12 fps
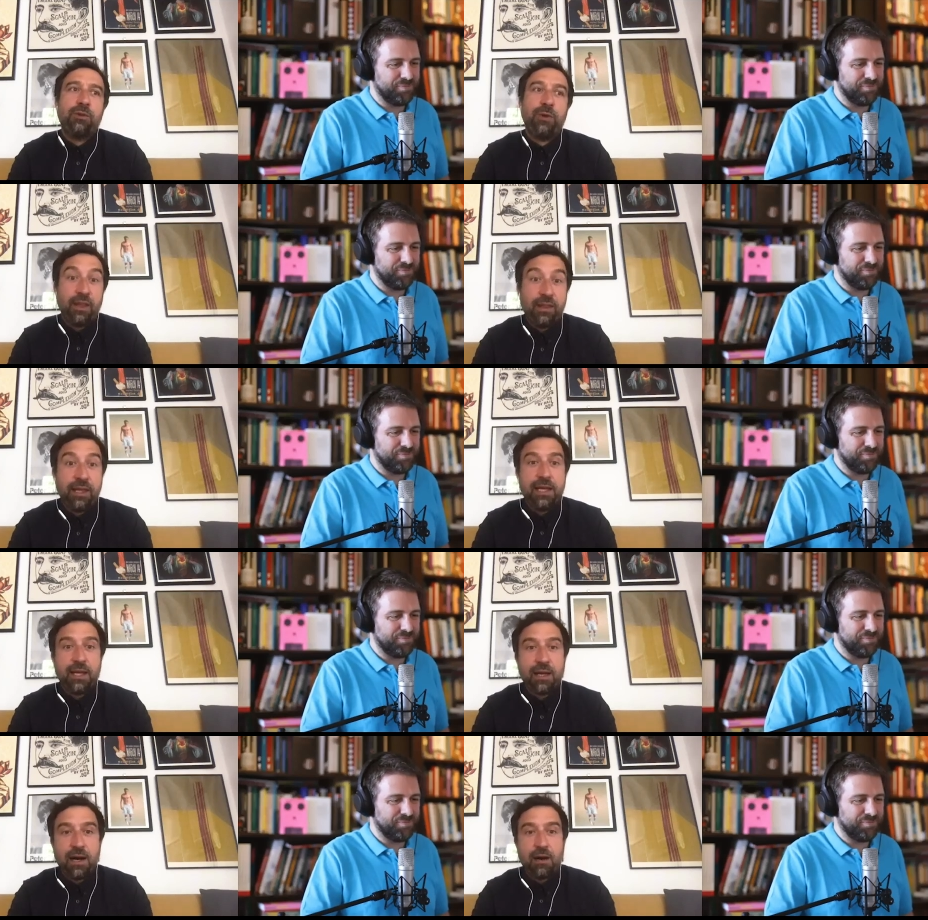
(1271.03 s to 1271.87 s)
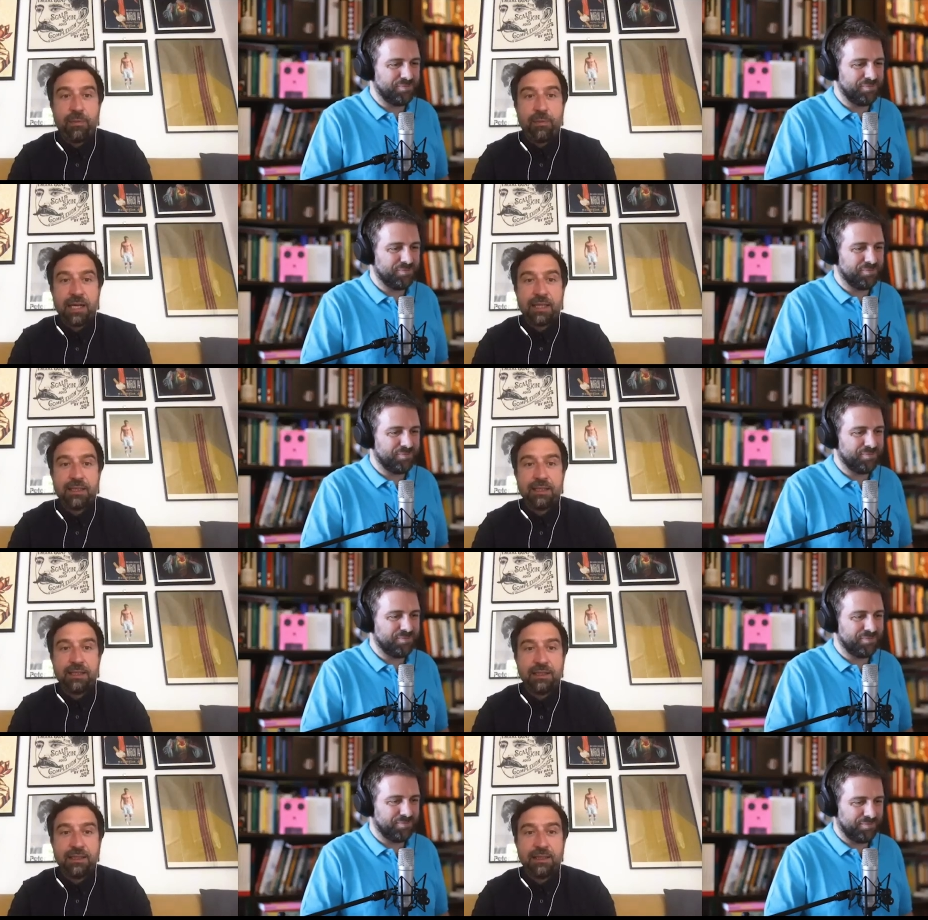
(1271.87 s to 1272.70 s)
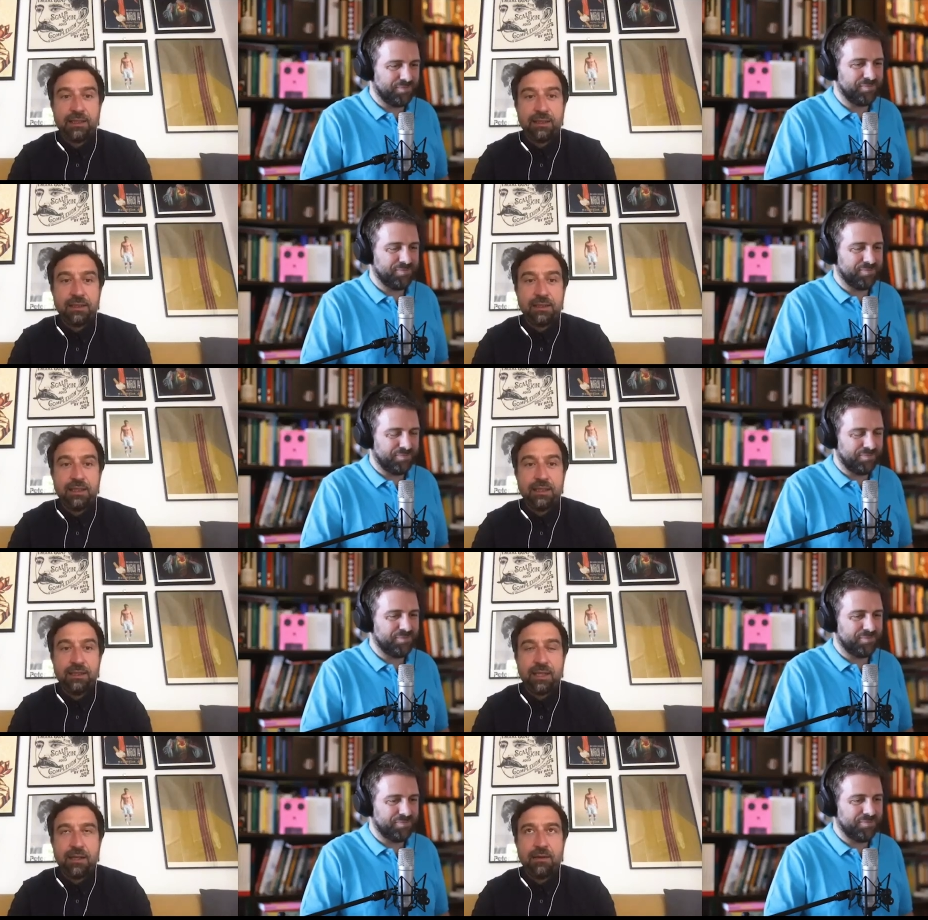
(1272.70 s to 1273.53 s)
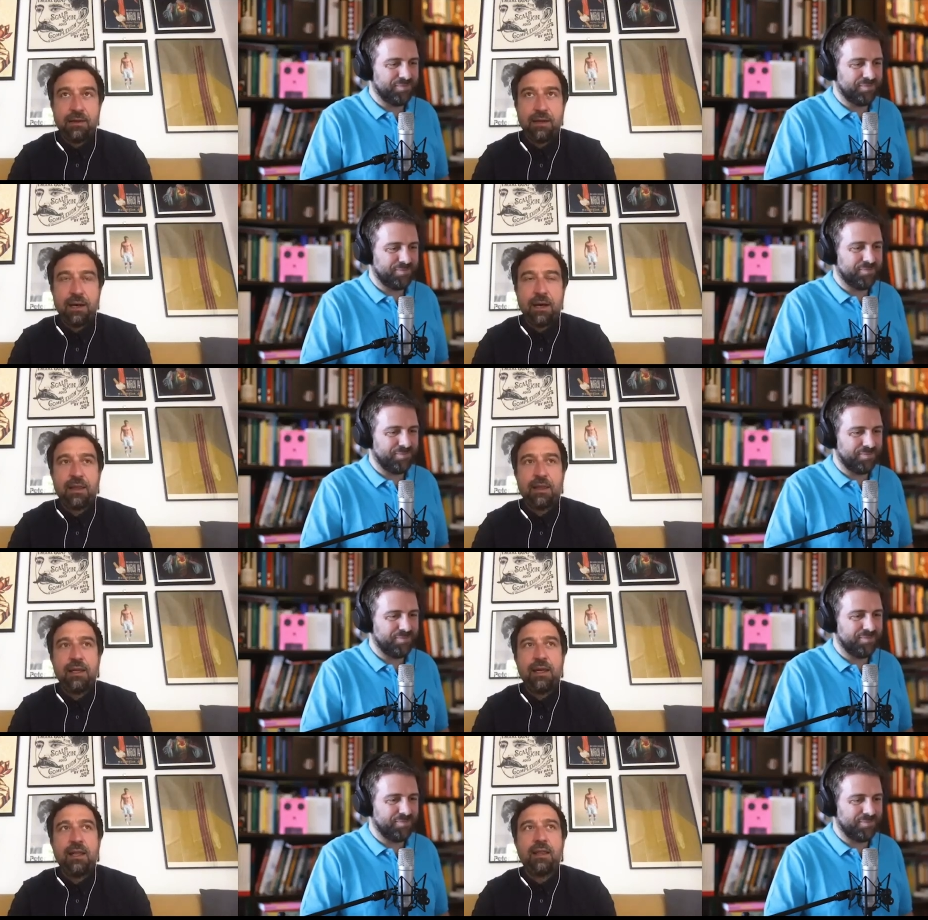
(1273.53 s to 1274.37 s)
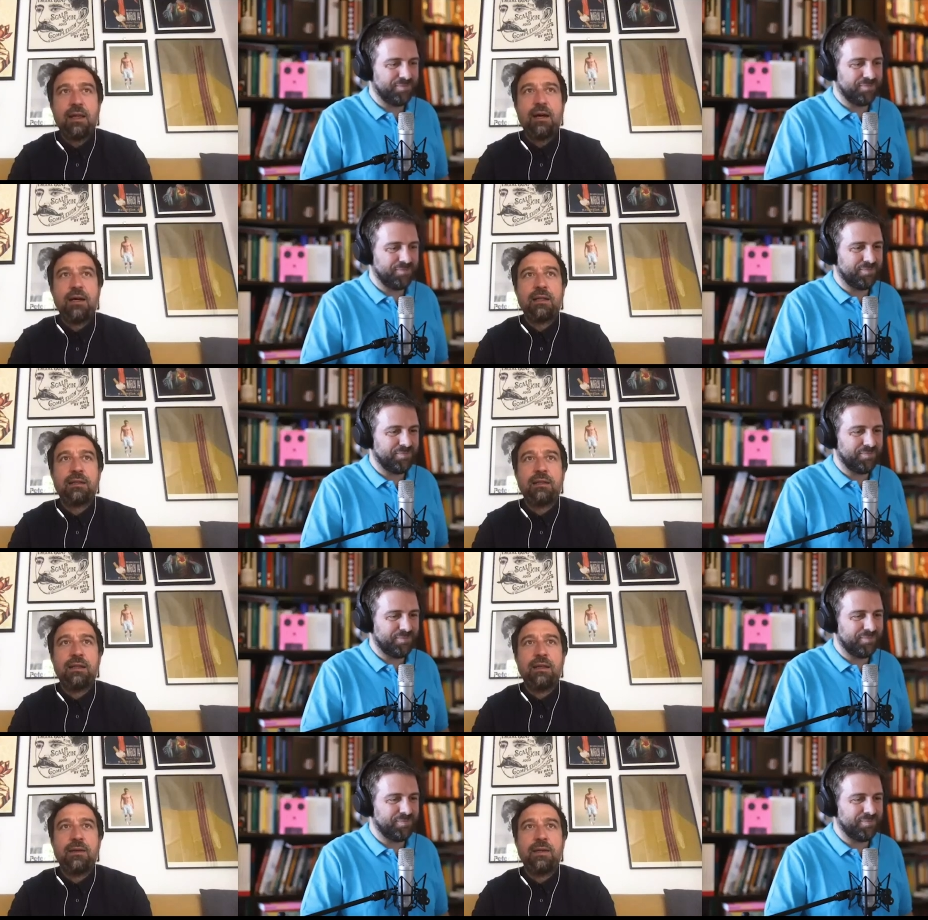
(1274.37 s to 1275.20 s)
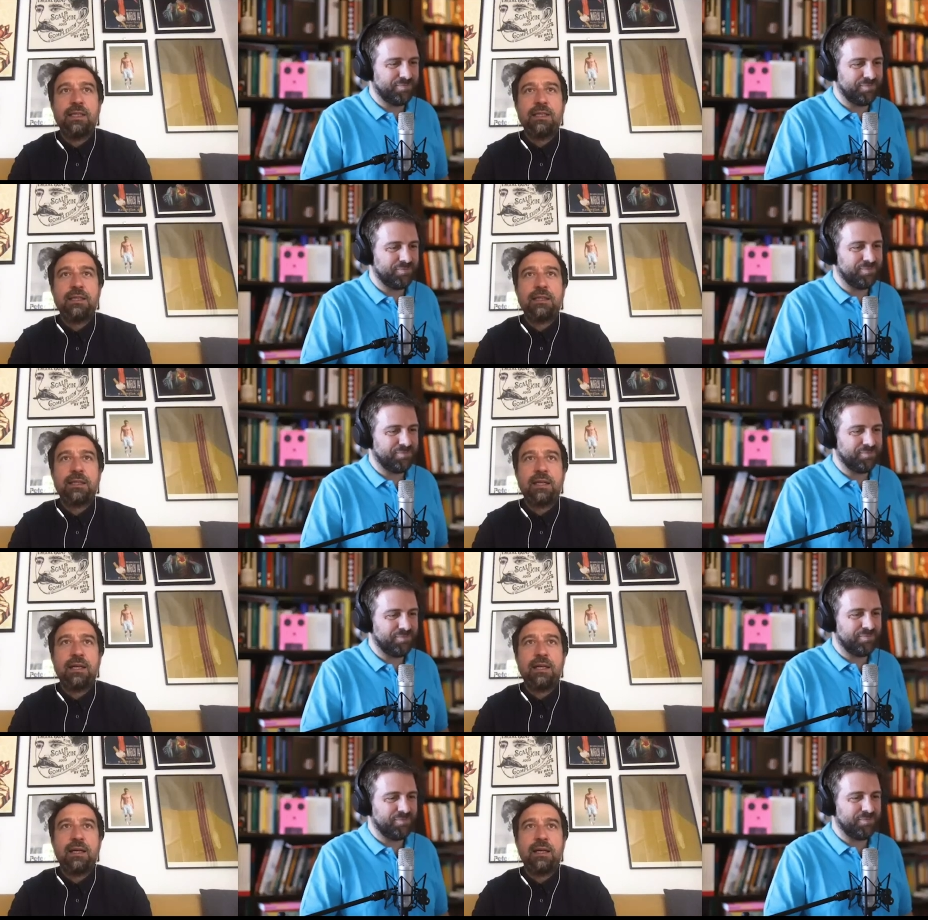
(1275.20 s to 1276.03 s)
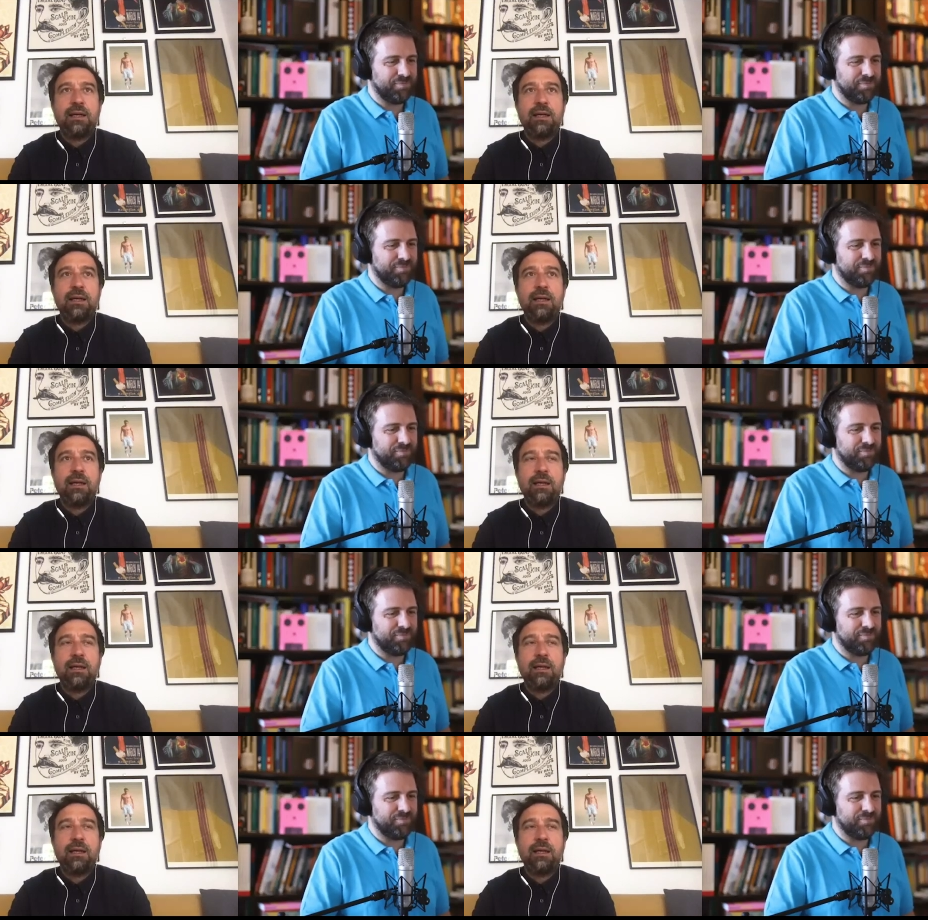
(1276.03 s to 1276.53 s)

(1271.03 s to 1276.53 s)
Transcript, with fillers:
Speaker 1: to rethink our practices in general. I think that there is. Uh,